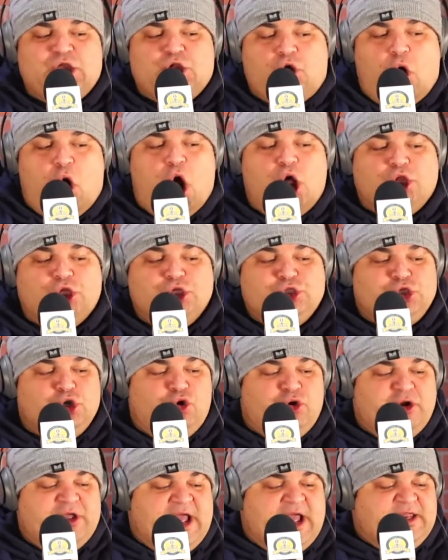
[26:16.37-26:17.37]
Call of
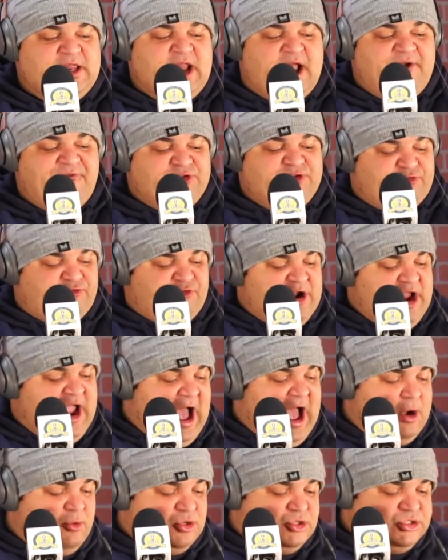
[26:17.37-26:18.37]
Duty at night for 3
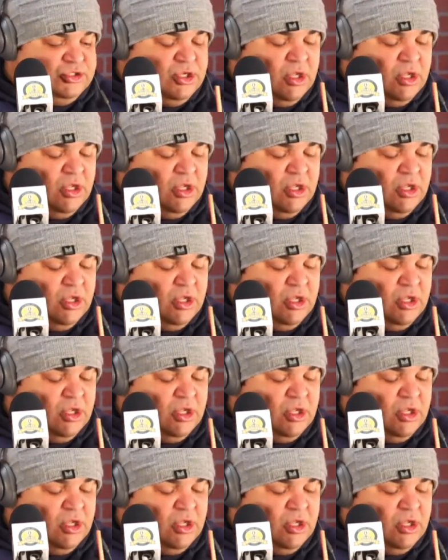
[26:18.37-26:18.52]
hours.